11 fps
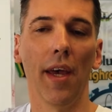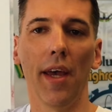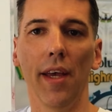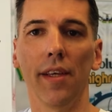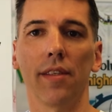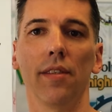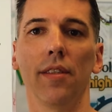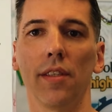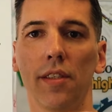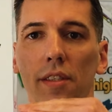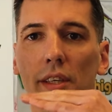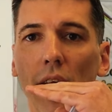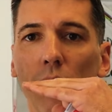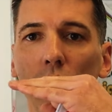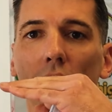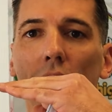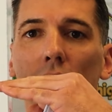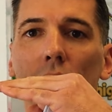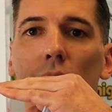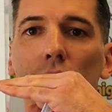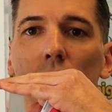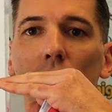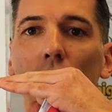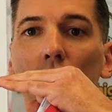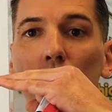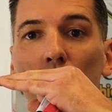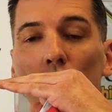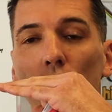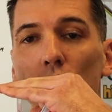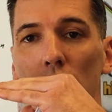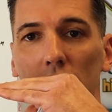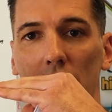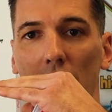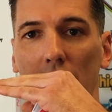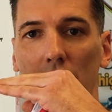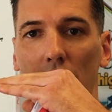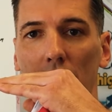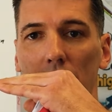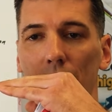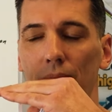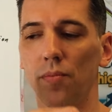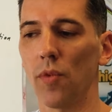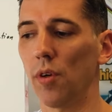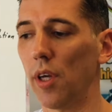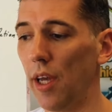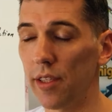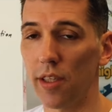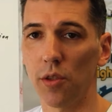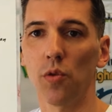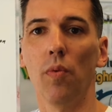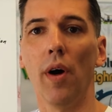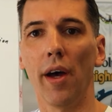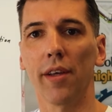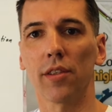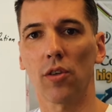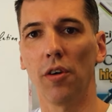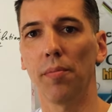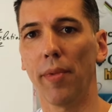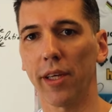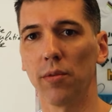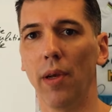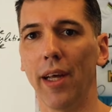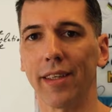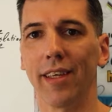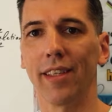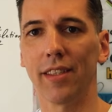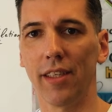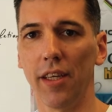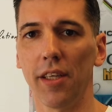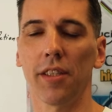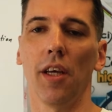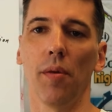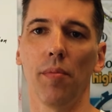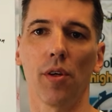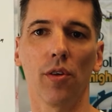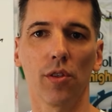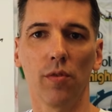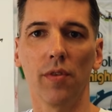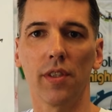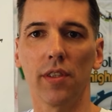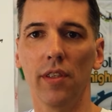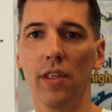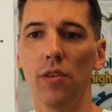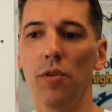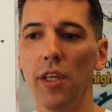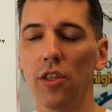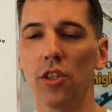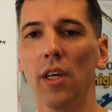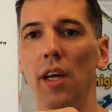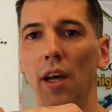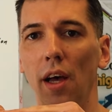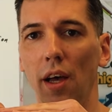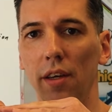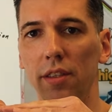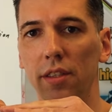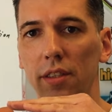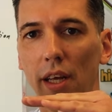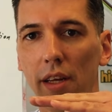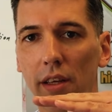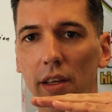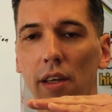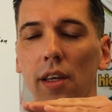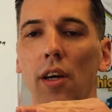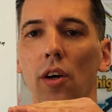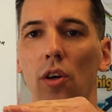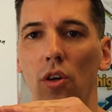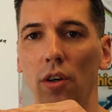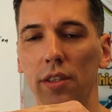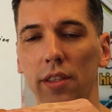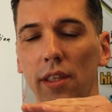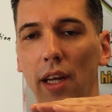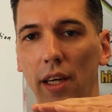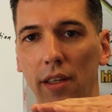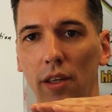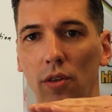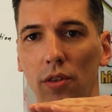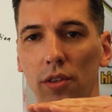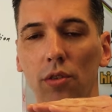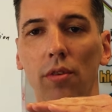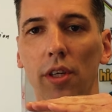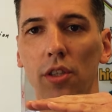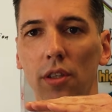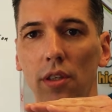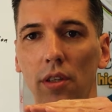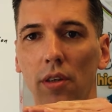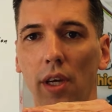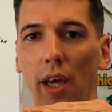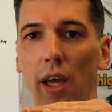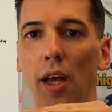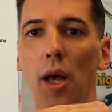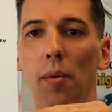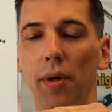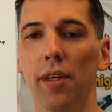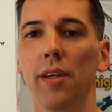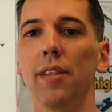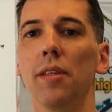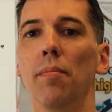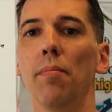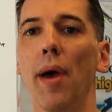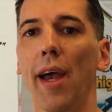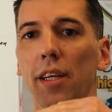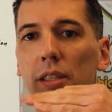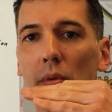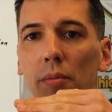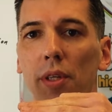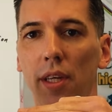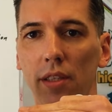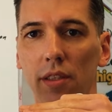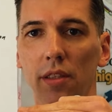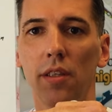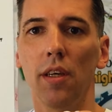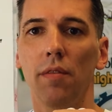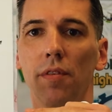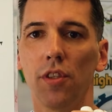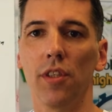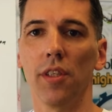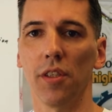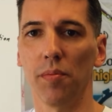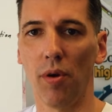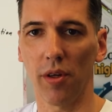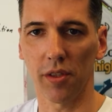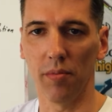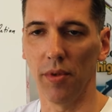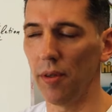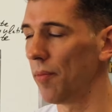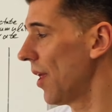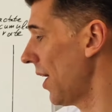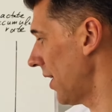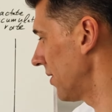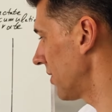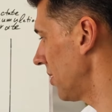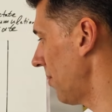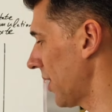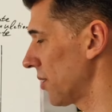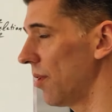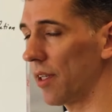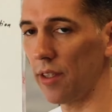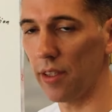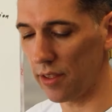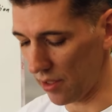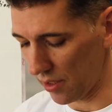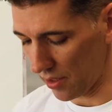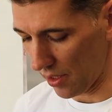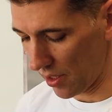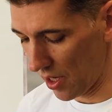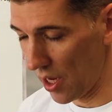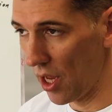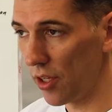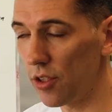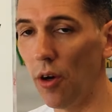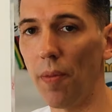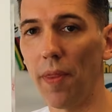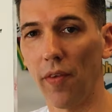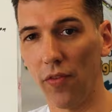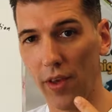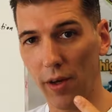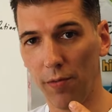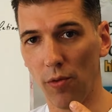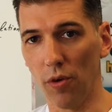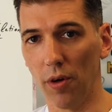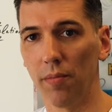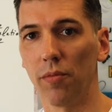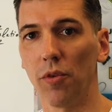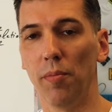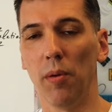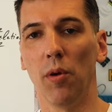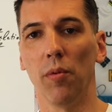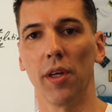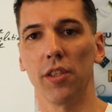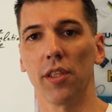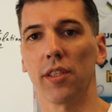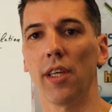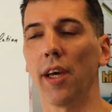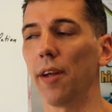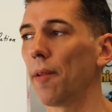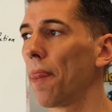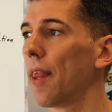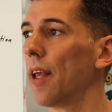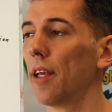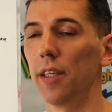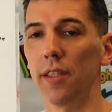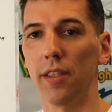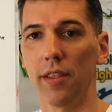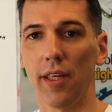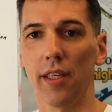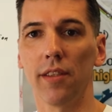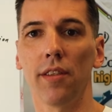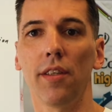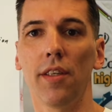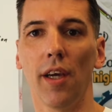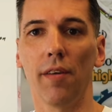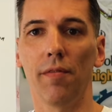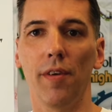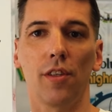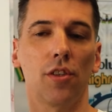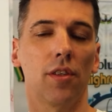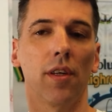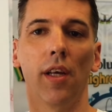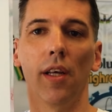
is the same rate at which the body produces lactate. Okay, this is why it's called maximum lactate steady state, because you will still reach a steady, constant lactate concentration, okay? But it is the maximum intensity at which this is possible, hence maximum lactate steady state. So, therefore, remember what I just said. The intensity at which